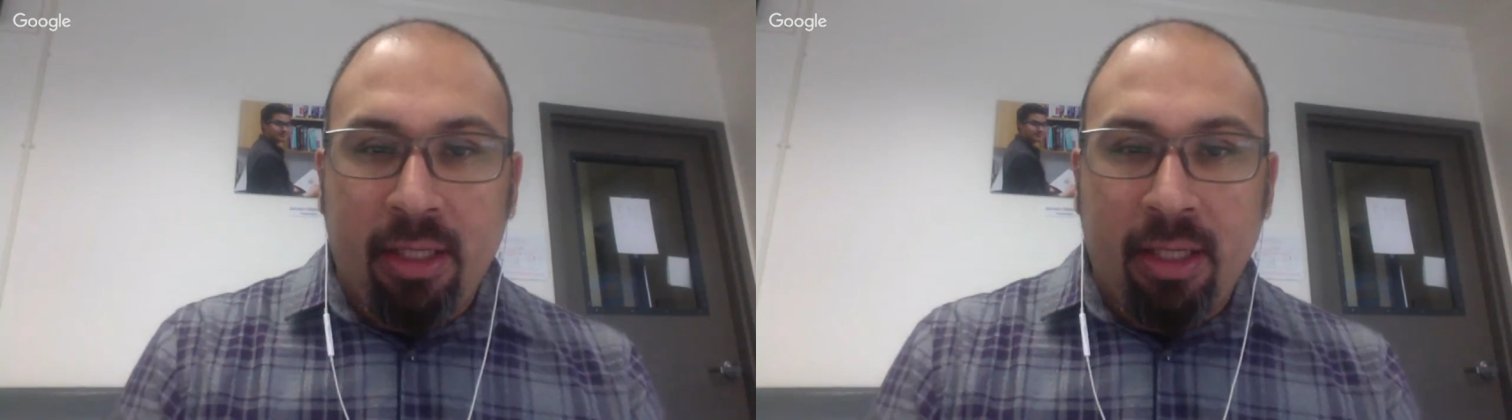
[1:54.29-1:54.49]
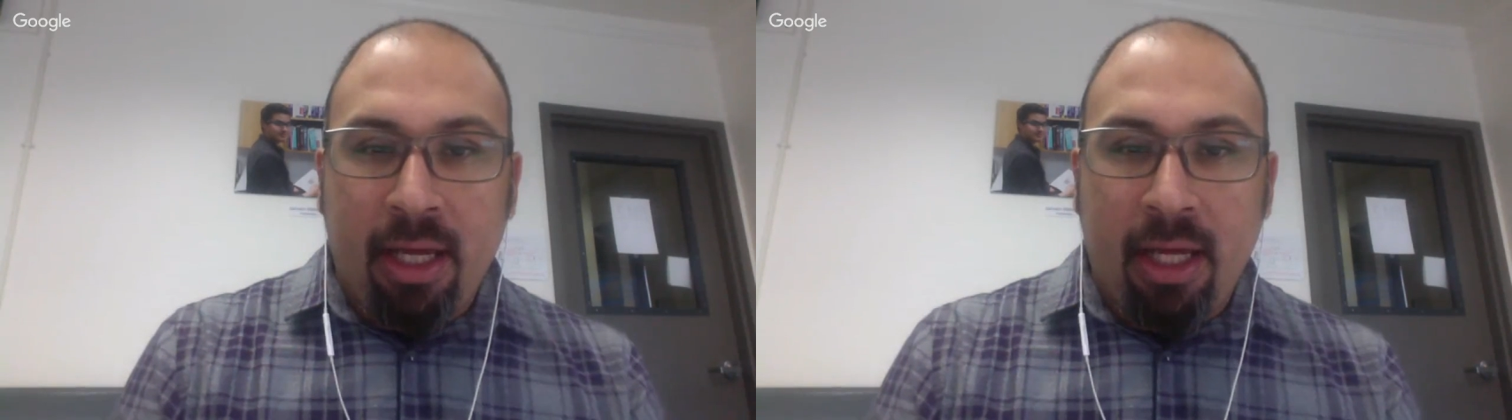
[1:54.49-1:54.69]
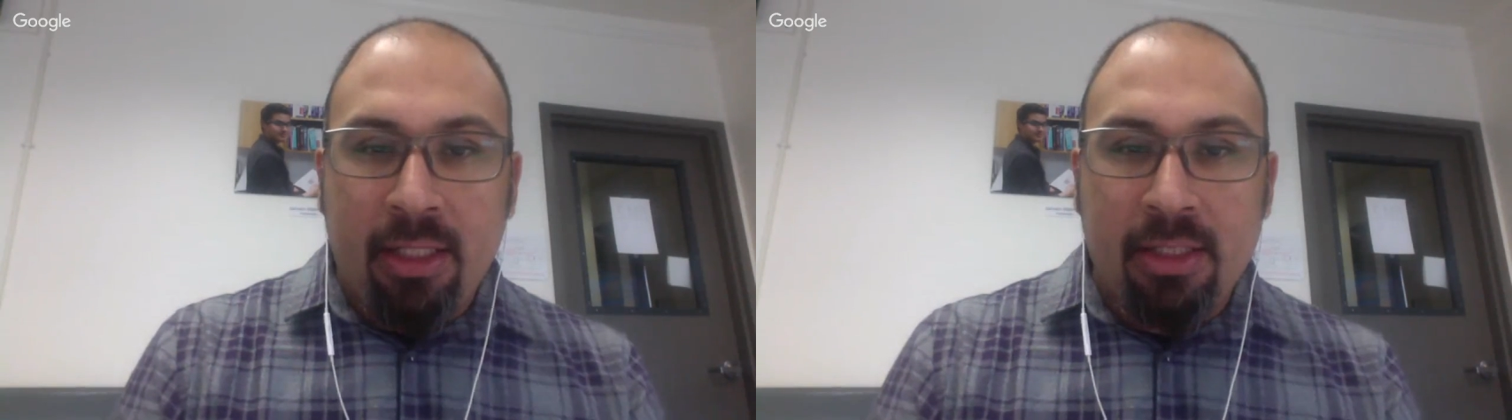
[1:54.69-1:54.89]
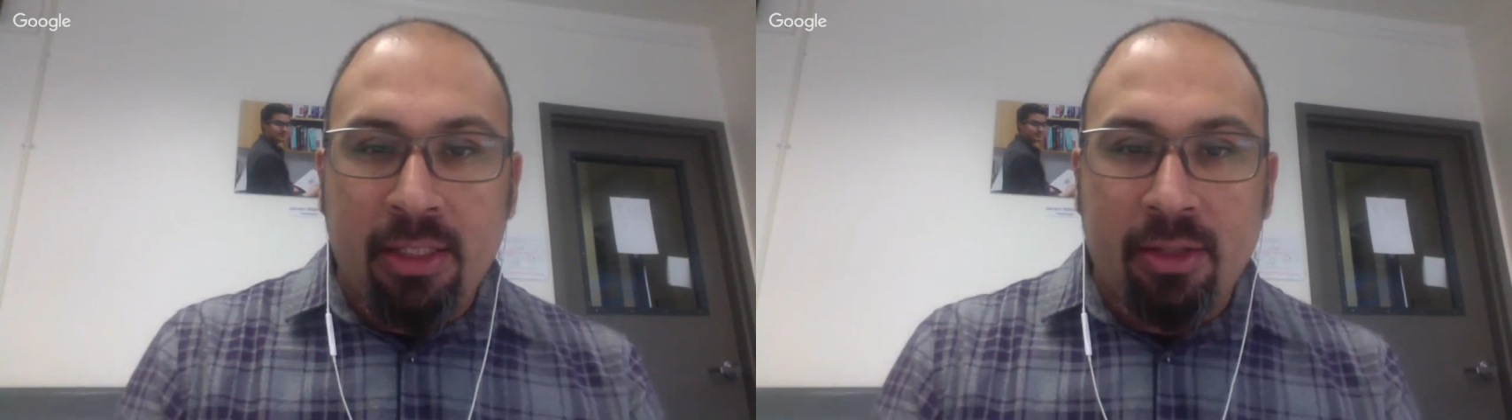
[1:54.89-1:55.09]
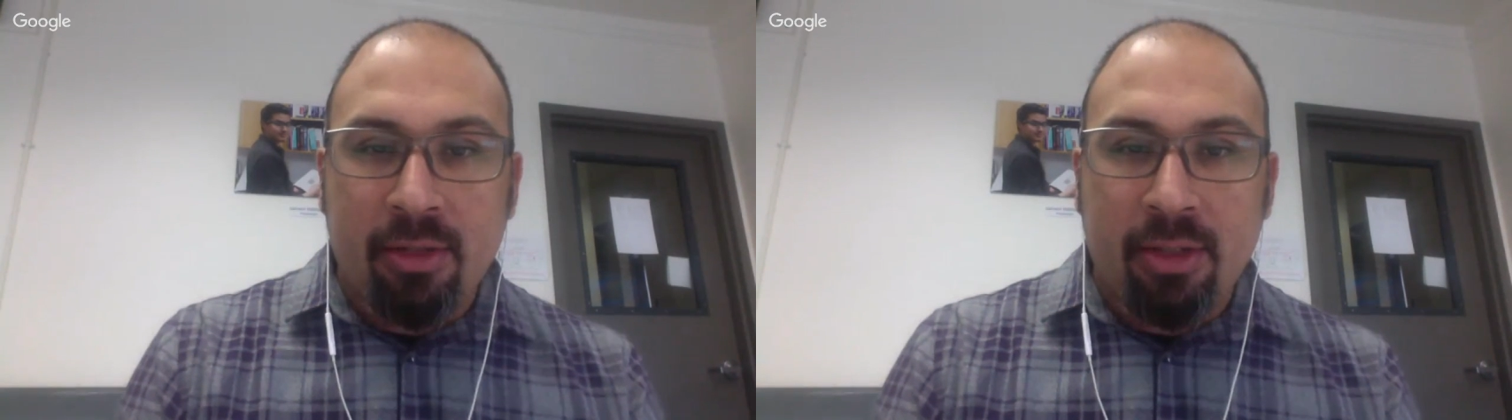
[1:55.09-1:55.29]
highly
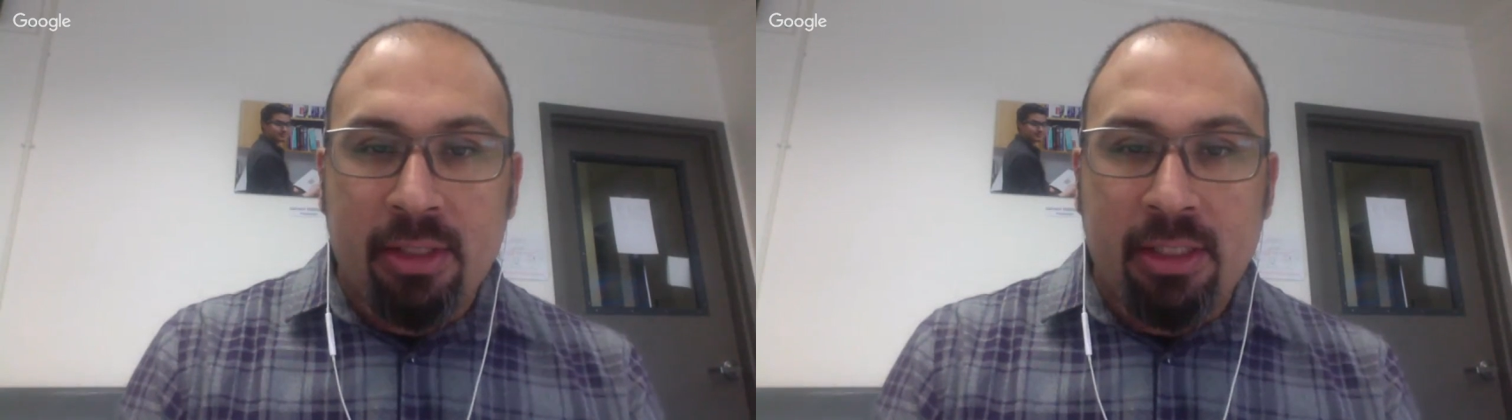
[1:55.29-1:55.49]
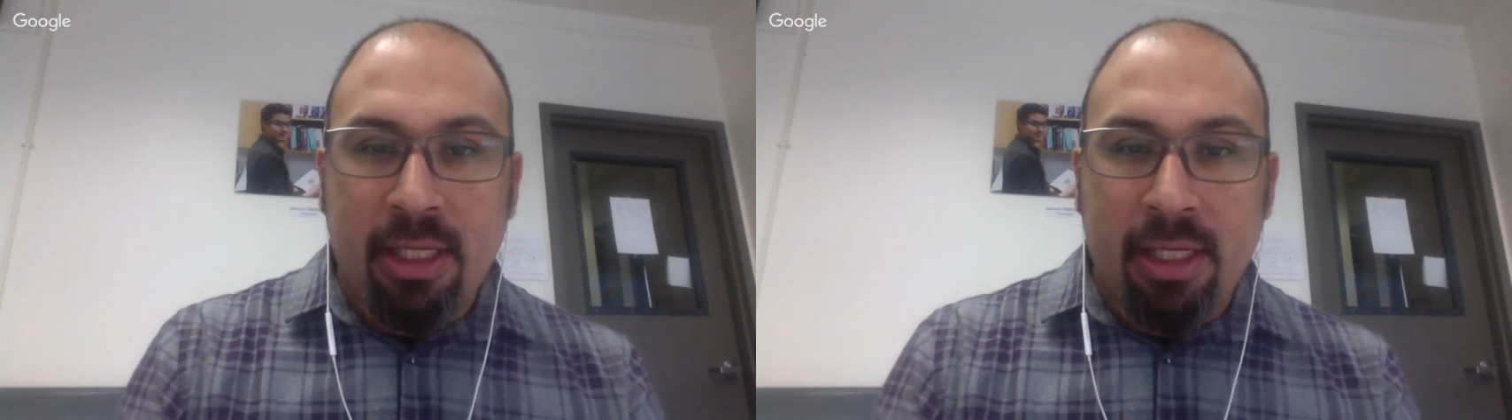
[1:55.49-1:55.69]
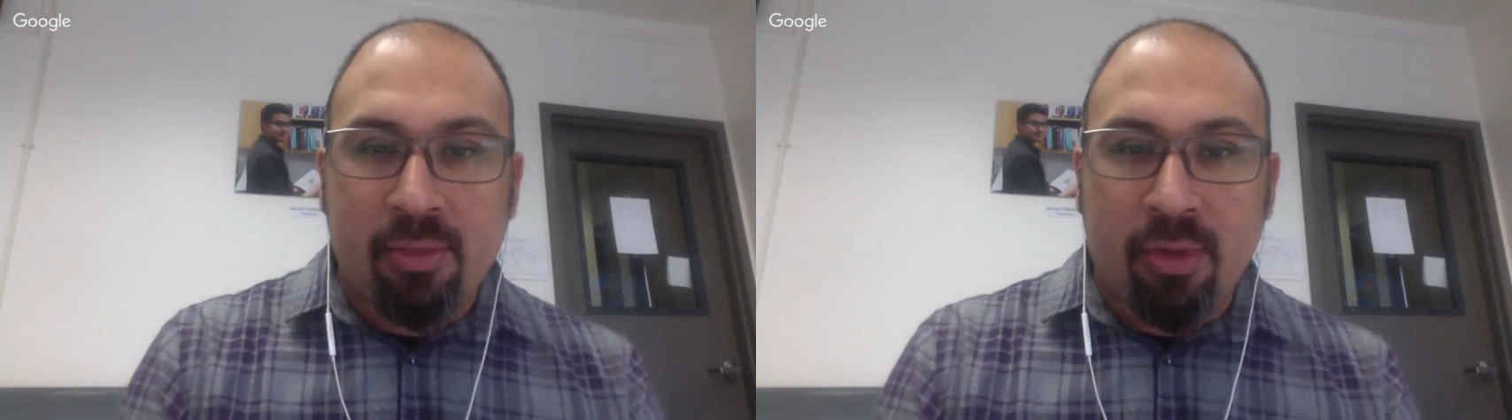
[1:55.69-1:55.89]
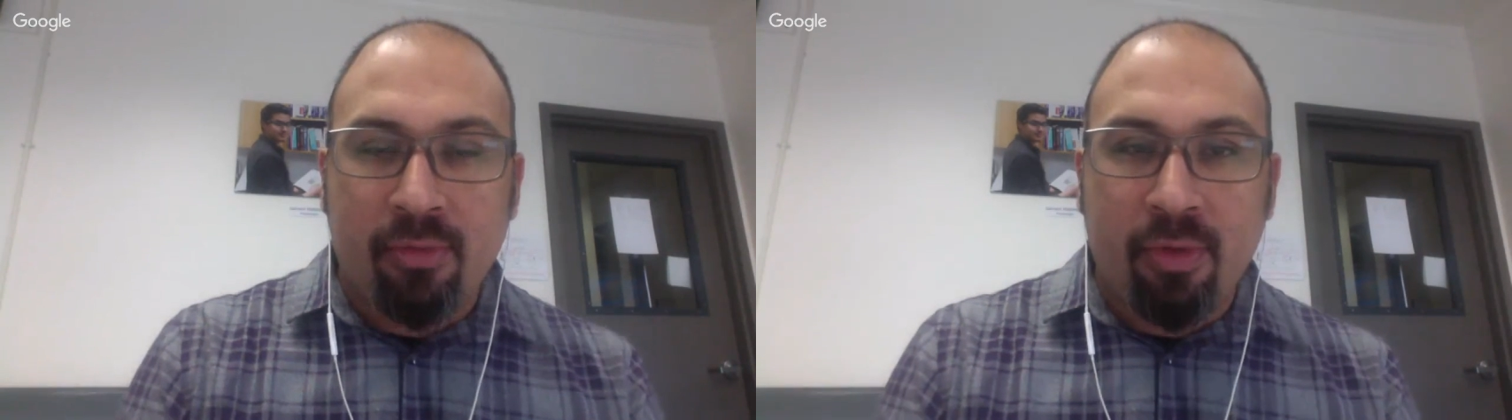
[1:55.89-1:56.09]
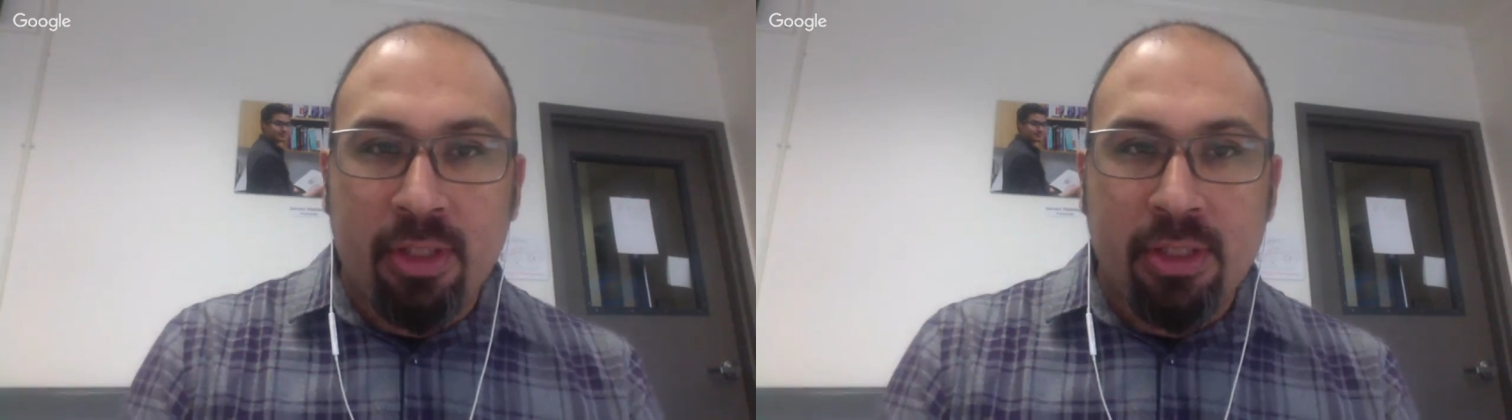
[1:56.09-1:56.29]
skilled CS
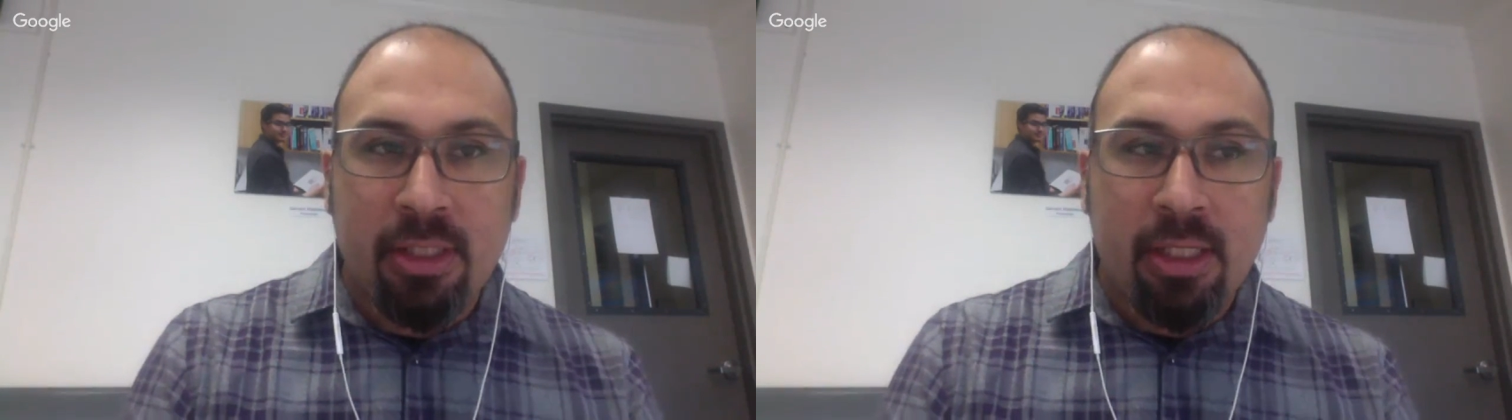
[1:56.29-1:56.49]
workforce.